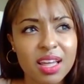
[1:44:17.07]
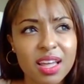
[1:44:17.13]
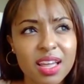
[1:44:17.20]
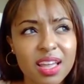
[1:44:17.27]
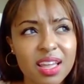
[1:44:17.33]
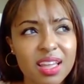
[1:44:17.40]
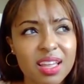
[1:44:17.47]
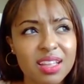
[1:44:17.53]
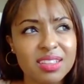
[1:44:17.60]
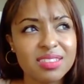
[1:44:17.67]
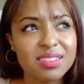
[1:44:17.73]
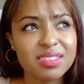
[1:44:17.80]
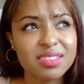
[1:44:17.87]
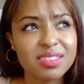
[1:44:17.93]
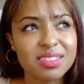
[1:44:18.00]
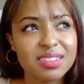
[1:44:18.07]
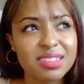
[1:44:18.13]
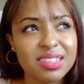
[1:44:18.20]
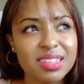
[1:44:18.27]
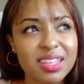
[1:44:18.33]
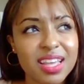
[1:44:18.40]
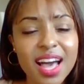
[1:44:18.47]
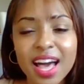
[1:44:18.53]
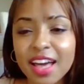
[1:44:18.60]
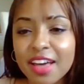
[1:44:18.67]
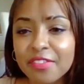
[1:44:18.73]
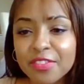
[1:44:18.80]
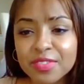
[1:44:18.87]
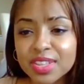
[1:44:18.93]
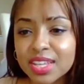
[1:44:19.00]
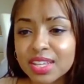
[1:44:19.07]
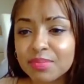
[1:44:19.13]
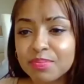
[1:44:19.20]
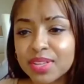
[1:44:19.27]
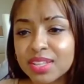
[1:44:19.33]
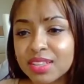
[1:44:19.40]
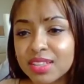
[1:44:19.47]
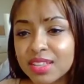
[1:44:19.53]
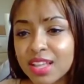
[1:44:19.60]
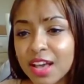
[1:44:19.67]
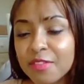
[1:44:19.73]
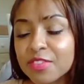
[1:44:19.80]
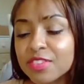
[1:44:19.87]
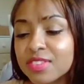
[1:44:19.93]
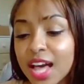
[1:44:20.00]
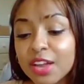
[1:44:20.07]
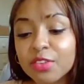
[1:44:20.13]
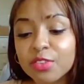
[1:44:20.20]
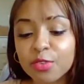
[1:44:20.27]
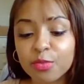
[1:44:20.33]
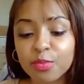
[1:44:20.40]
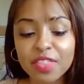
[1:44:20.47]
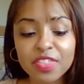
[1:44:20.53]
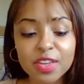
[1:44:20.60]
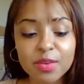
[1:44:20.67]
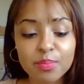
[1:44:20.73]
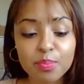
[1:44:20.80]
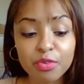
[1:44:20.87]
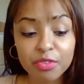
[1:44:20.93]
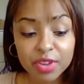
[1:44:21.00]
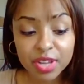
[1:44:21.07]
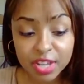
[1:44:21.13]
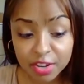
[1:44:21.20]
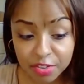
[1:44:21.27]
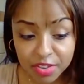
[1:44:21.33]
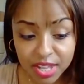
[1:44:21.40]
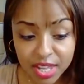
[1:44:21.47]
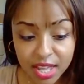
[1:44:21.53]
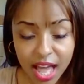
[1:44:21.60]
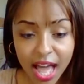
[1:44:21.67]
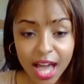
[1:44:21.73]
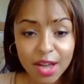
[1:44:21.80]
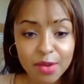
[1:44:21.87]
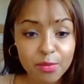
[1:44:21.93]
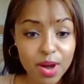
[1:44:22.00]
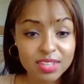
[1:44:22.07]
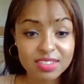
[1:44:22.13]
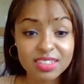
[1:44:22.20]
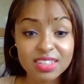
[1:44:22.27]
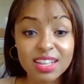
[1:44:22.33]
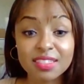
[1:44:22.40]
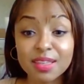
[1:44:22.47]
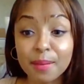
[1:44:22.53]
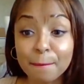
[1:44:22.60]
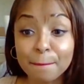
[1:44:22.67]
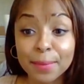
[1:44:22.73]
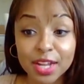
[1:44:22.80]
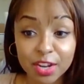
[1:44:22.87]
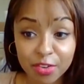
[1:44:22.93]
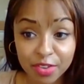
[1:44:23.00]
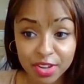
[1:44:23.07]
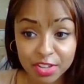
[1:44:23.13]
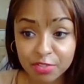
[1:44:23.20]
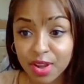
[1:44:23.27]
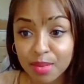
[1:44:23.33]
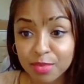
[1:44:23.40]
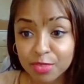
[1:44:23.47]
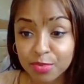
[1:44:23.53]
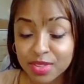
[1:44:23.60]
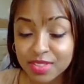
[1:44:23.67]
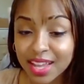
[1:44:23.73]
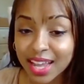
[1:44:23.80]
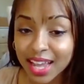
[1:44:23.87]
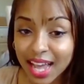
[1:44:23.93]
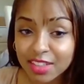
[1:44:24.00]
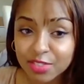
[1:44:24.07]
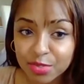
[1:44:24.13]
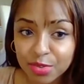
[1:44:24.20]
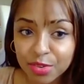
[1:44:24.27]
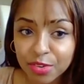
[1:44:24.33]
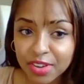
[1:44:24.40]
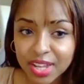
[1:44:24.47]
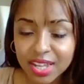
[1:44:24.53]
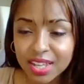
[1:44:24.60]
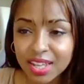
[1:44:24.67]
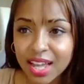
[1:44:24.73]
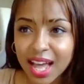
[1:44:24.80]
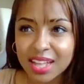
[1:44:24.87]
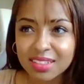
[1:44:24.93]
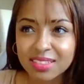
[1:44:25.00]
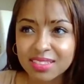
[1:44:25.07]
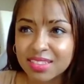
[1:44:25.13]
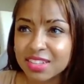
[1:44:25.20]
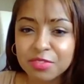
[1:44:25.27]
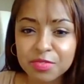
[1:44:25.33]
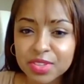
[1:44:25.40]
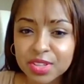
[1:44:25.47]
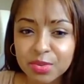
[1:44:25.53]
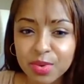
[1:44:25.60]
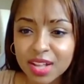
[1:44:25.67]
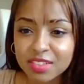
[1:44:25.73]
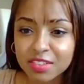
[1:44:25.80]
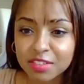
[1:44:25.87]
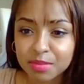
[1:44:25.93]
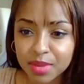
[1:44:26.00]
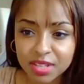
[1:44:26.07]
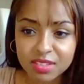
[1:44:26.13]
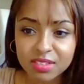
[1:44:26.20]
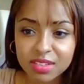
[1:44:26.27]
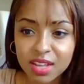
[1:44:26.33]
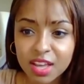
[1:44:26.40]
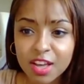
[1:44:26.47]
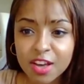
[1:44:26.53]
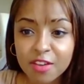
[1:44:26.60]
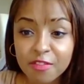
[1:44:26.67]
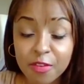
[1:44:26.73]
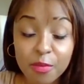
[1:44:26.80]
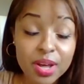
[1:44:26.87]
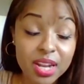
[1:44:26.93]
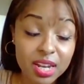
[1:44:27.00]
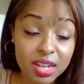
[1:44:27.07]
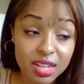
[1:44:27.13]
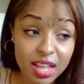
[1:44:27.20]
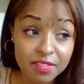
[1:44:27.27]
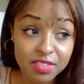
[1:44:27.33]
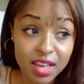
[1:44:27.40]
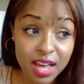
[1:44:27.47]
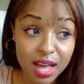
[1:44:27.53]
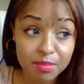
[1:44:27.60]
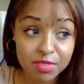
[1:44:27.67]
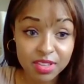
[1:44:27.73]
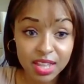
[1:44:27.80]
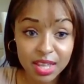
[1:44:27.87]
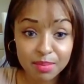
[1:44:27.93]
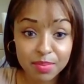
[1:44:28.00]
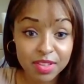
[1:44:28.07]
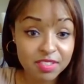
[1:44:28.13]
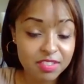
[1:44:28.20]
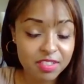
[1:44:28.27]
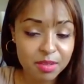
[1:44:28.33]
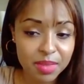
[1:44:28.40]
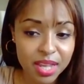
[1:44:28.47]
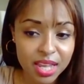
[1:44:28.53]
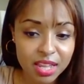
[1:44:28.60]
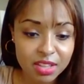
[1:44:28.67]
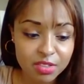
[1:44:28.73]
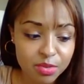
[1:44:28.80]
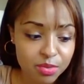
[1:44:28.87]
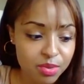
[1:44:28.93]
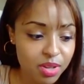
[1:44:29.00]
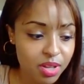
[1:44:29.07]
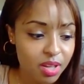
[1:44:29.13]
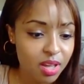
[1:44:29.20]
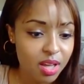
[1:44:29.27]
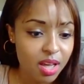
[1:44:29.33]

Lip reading: And Yeah, I haven't really been ever. I don't know. I think pre-Korea, I watched nothing but Korean dramas. Once I got to Korea, I didn't really watch as much. For one, I didn't have time to like binge them like I do,